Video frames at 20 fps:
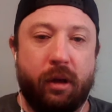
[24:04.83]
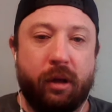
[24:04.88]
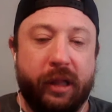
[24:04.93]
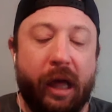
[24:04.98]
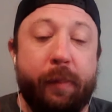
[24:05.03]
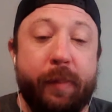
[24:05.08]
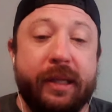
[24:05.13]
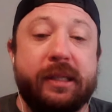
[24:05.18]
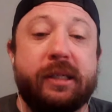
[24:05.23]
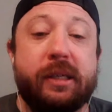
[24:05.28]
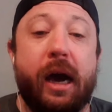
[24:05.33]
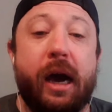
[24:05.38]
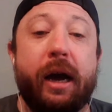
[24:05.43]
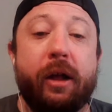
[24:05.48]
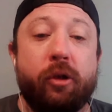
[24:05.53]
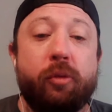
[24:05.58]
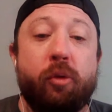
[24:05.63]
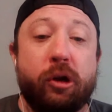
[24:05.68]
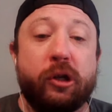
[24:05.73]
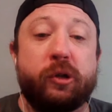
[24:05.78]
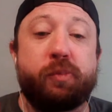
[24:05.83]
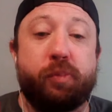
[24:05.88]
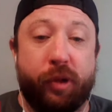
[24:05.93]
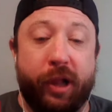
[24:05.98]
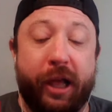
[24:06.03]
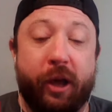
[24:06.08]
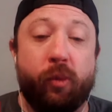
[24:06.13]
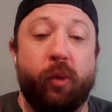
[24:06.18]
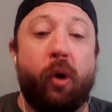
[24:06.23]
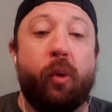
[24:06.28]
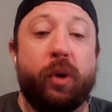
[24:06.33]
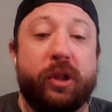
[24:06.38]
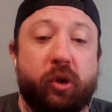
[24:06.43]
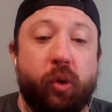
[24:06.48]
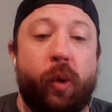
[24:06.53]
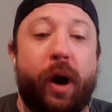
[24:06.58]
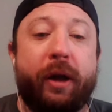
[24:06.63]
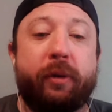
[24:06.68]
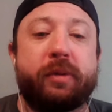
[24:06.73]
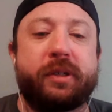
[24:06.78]
That means Kyler Murray's playing well with the
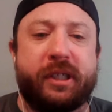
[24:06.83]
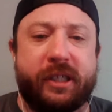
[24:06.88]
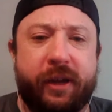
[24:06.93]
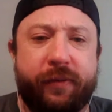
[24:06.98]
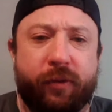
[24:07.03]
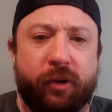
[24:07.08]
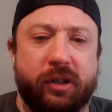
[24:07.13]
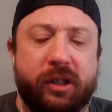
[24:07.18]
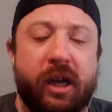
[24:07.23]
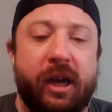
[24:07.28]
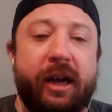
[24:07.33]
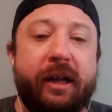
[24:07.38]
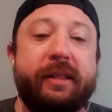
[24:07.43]
wide receivers.